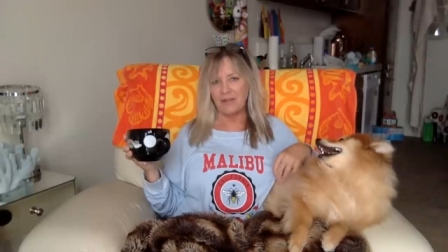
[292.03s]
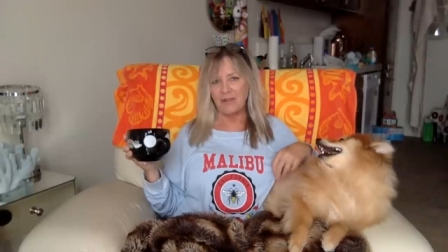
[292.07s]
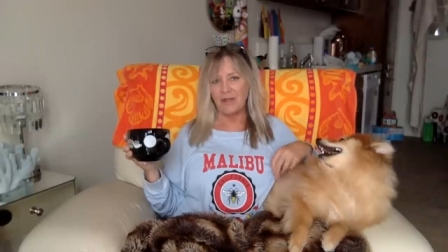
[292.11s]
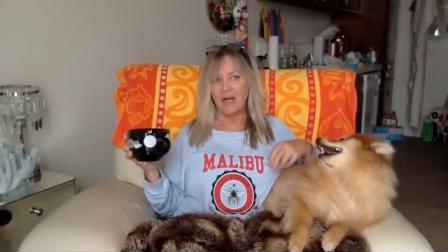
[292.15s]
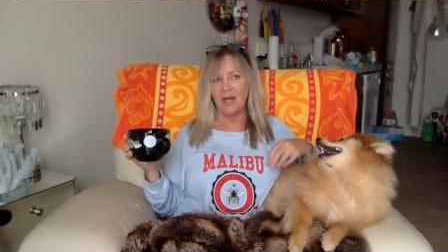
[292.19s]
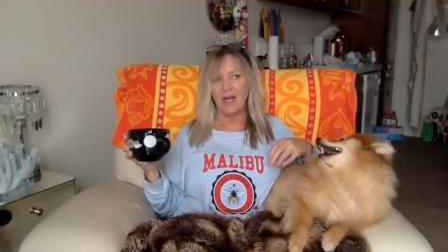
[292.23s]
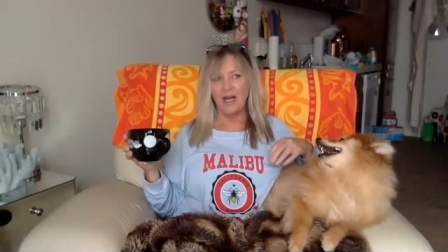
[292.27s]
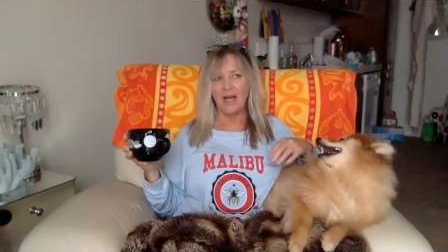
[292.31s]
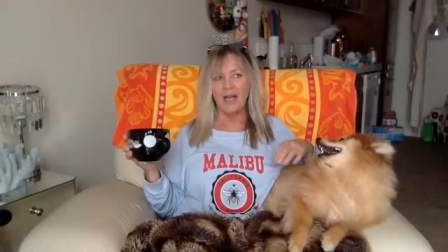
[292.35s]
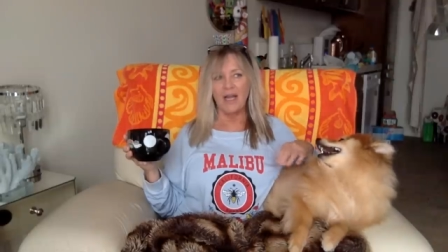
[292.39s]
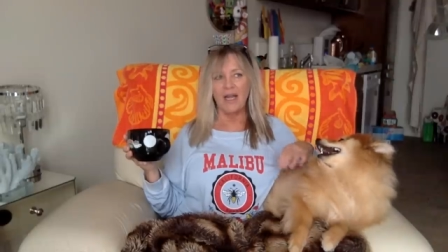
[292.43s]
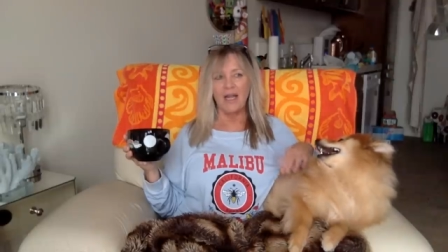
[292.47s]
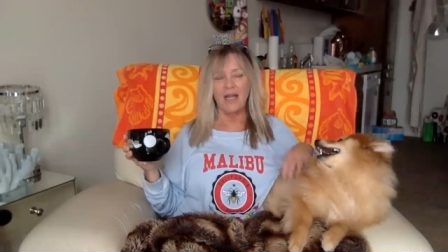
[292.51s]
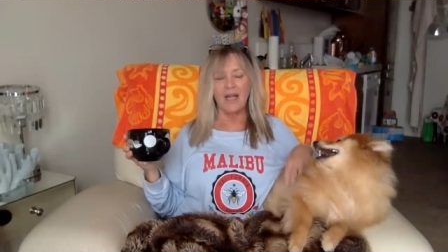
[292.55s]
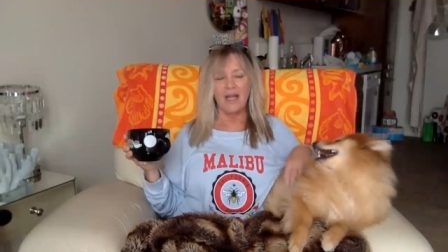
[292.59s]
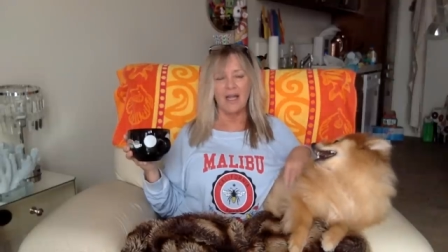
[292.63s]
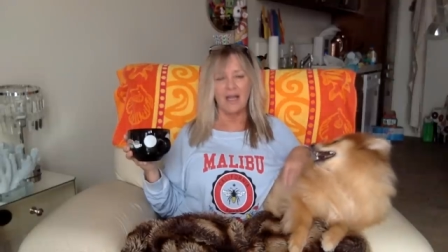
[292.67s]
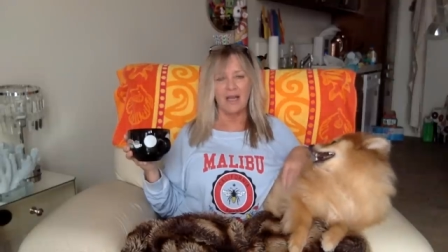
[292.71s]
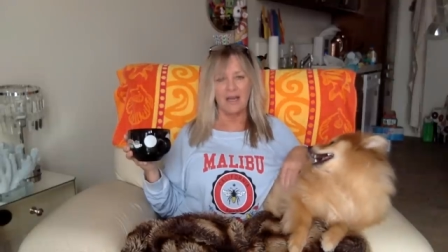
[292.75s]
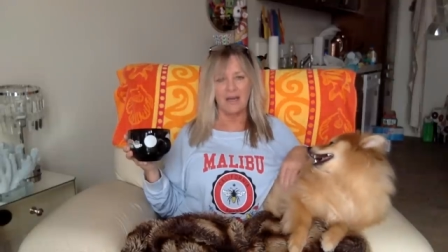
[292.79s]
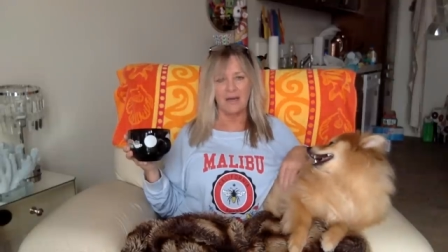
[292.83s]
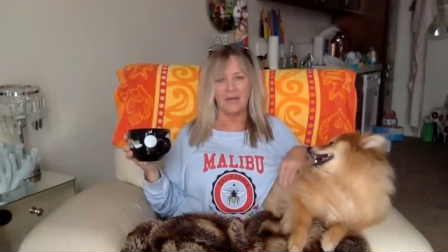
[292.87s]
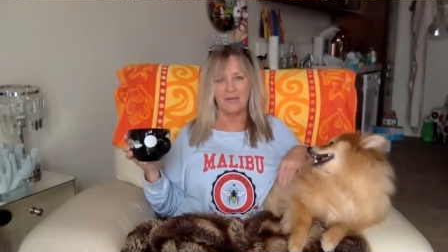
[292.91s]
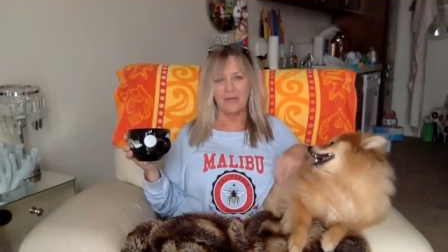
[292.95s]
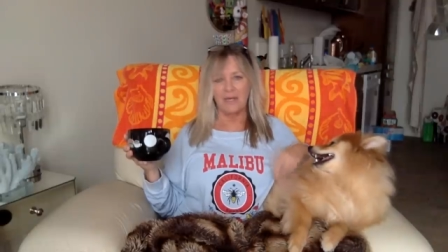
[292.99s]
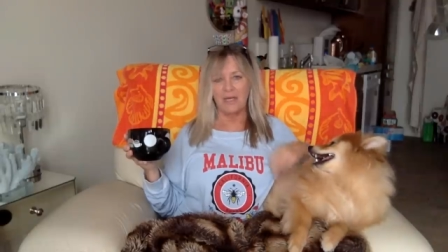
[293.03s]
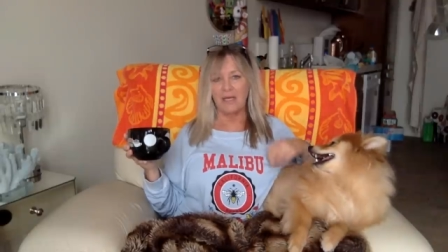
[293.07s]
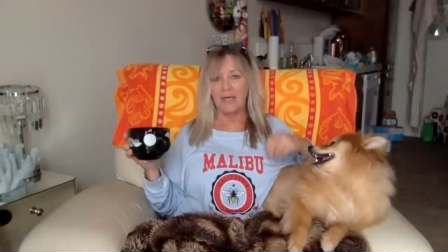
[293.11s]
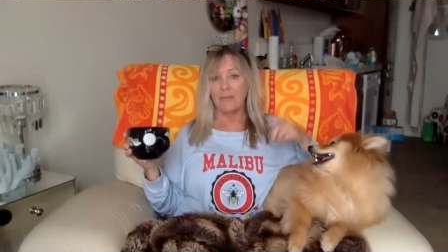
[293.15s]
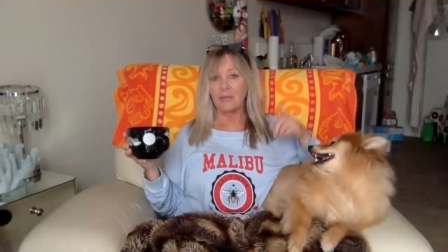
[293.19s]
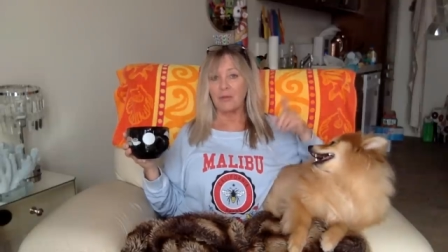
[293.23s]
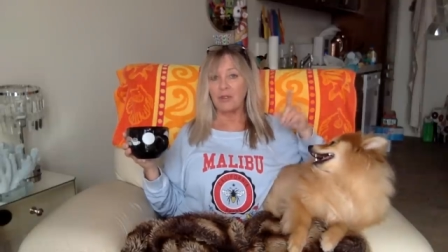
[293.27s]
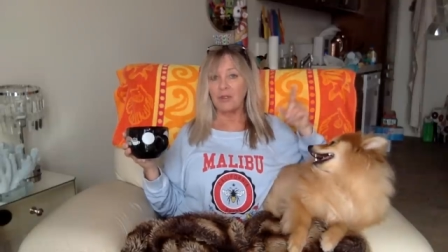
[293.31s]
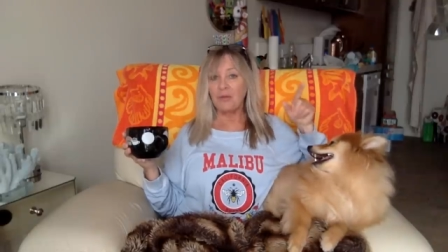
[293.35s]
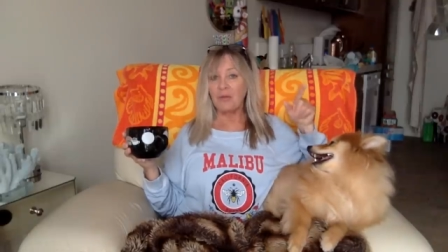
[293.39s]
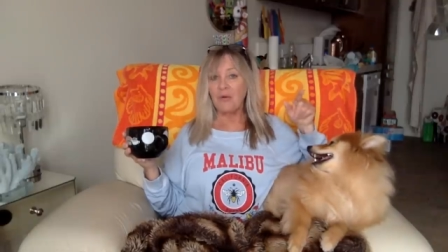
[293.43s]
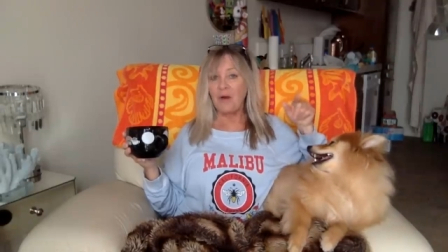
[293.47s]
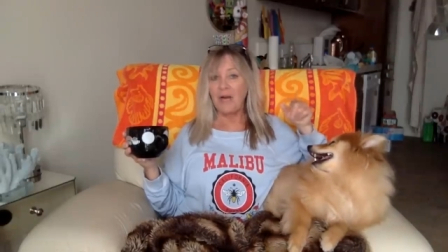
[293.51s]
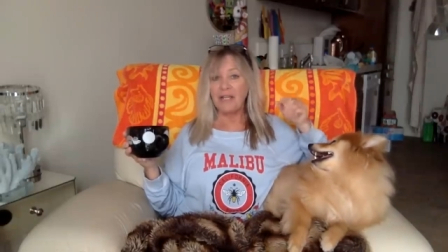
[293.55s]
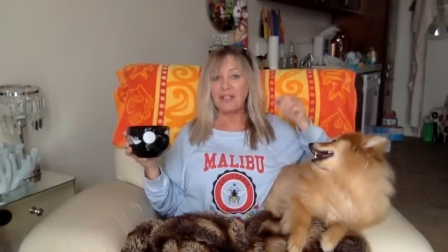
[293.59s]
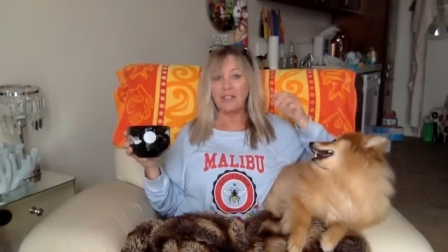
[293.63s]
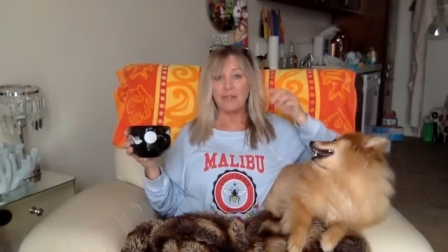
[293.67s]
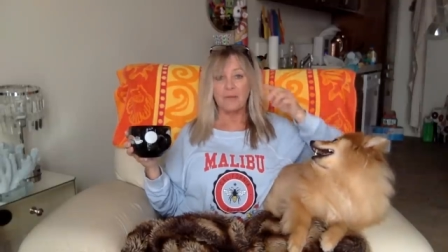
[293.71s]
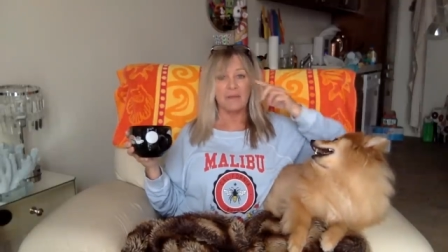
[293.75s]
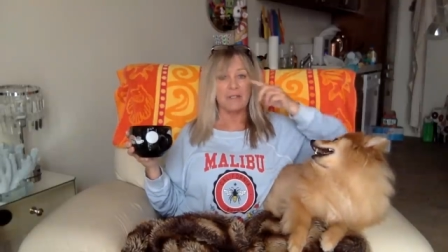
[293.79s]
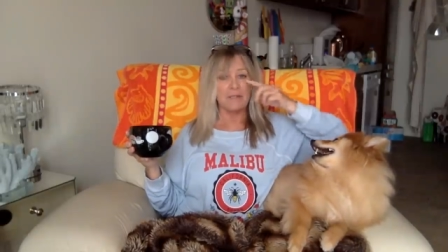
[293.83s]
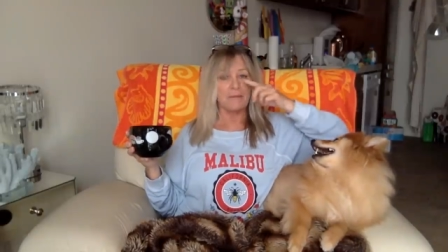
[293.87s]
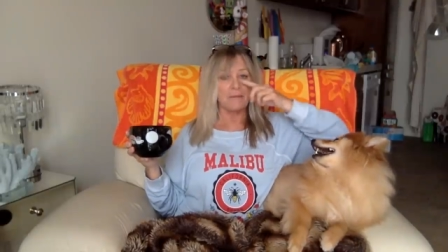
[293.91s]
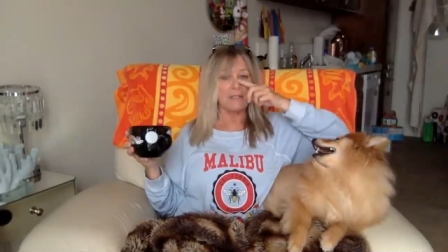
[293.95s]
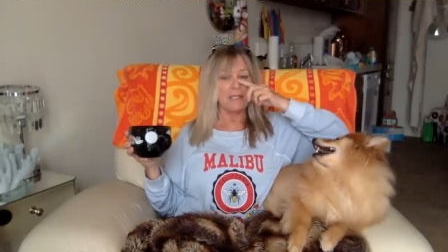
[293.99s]
So I am, um, and I'm gonna watch
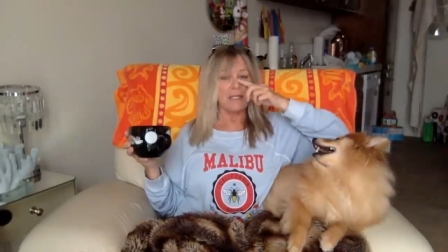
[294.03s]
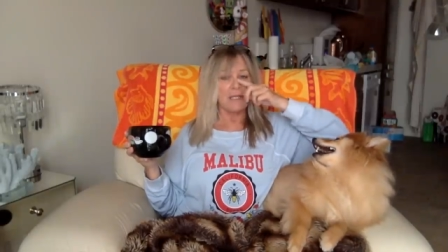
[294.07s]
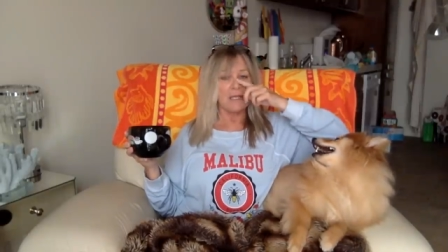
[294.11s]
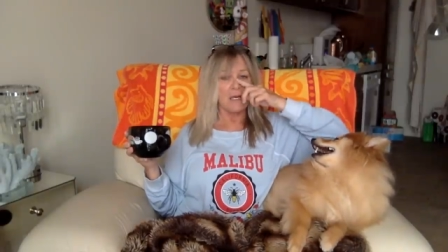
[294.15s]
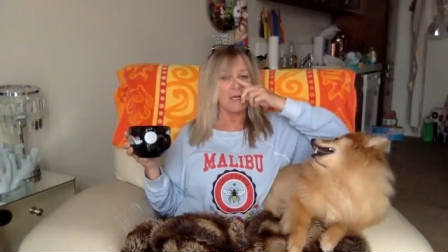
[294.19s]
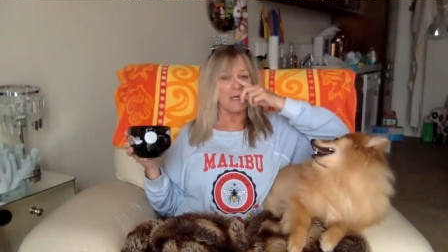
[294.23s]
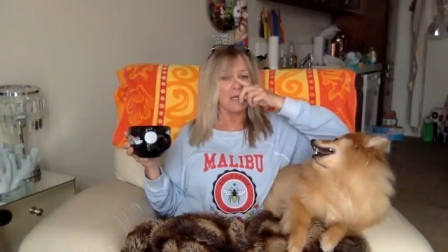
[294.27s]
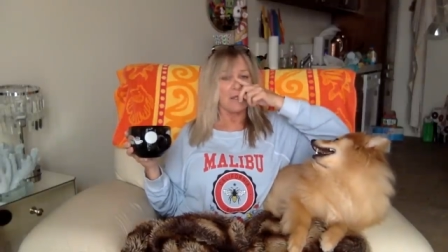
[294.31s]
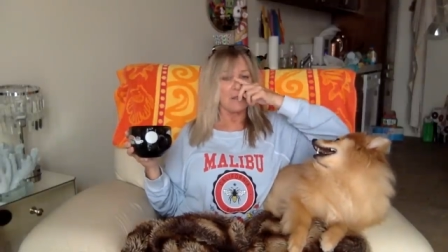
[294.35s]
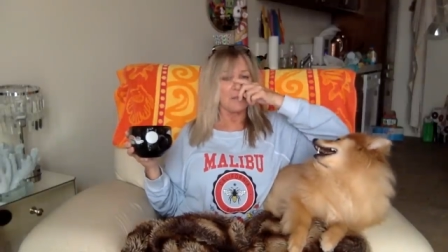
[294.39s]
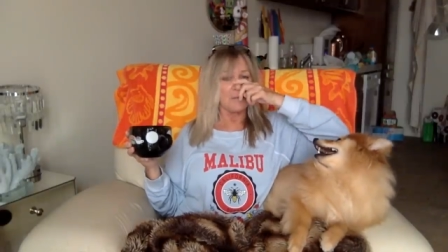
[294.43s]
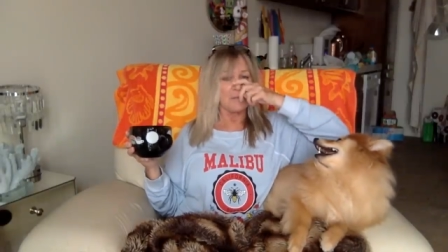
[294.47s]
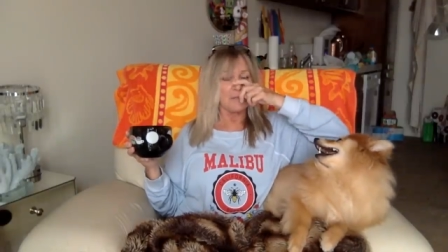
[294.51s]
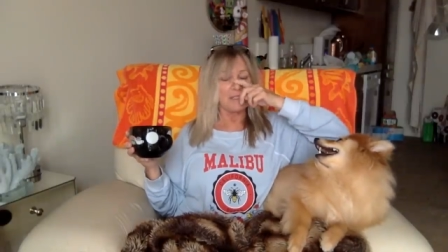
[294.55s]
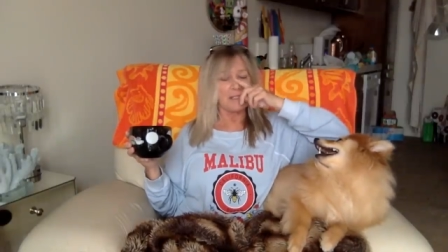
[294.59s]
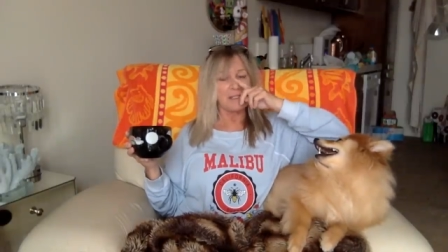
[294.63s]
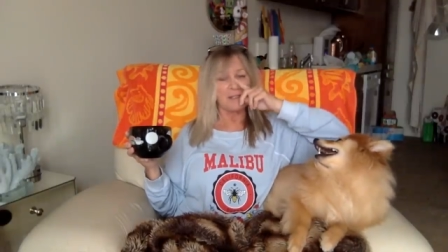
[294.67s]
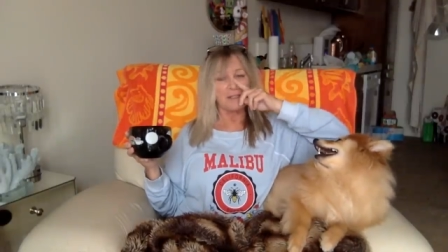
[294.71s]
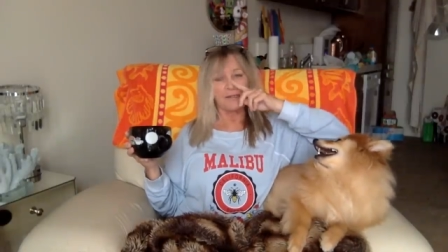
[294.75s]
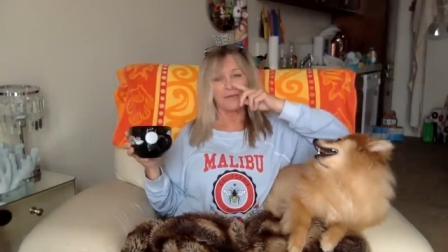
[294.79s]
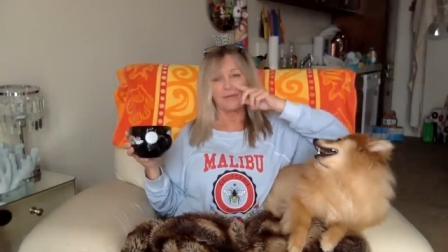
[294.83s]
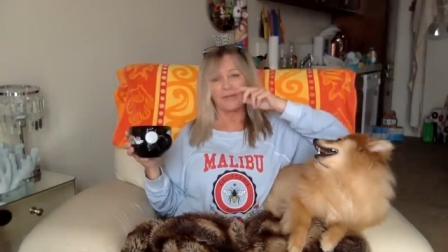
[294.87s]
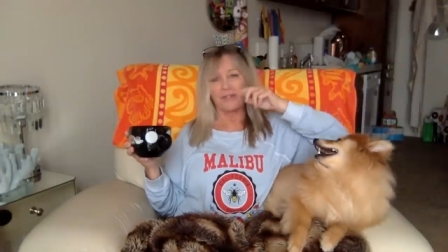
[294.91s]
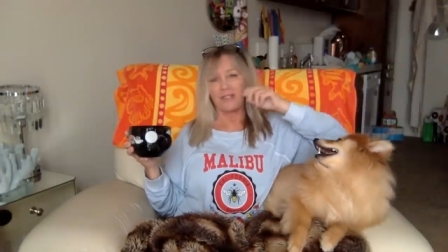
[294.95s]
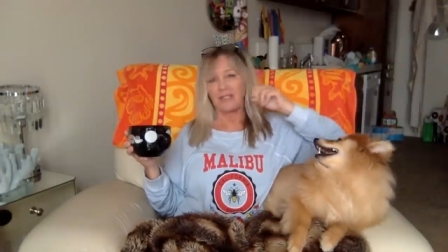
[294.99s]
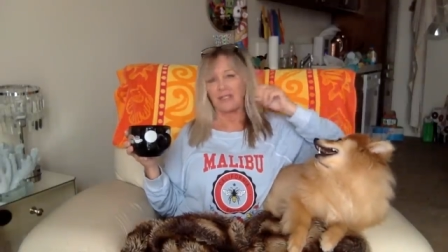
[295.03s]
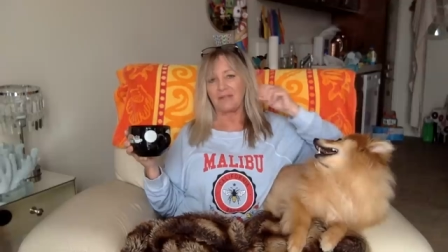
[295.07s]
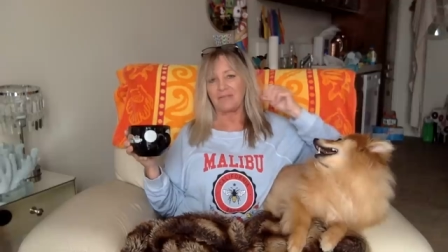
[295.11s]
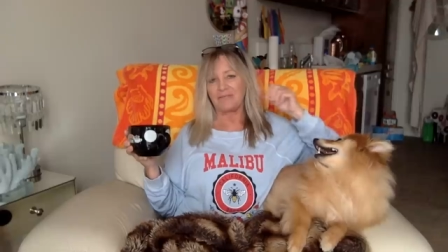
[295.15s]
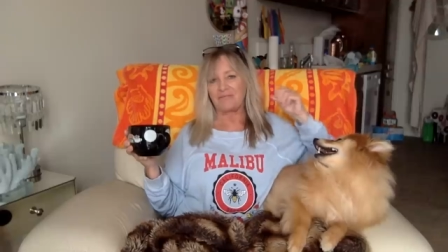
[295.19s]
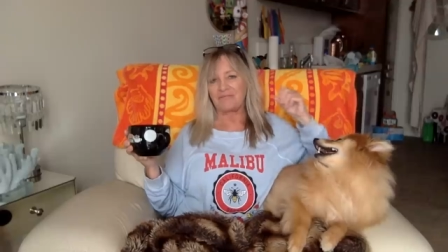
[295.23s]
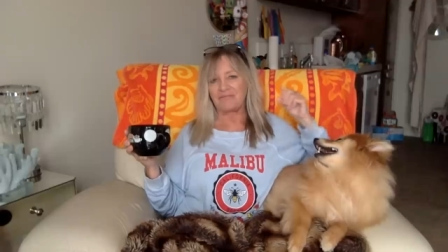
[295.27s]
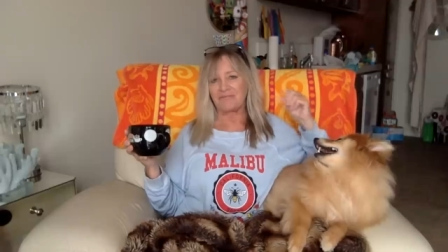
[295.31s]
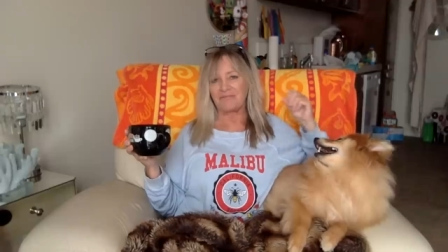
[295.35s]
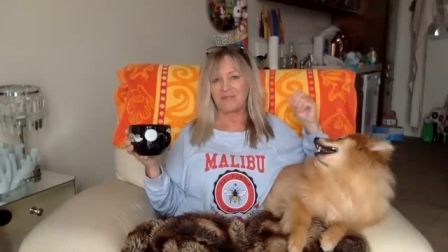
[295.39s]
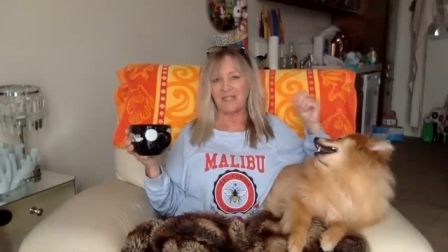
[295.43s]
him someday on the big screen.